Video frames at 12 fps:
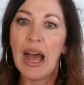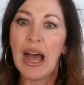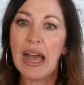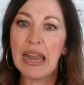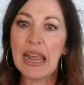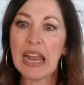
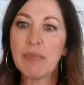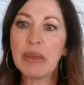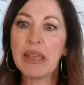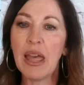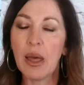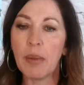and I
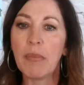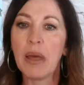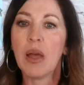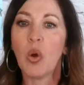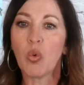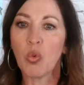become
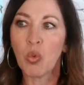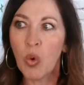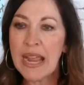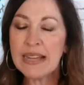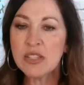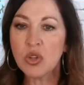
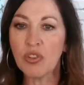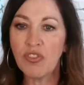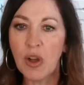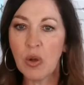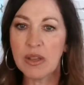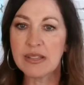razor
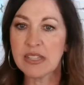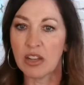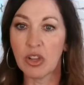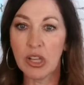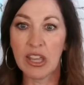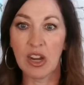focused on
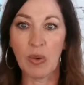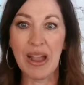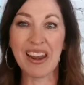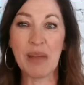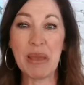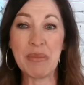looking
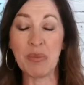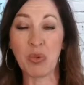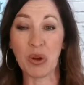around, I maybe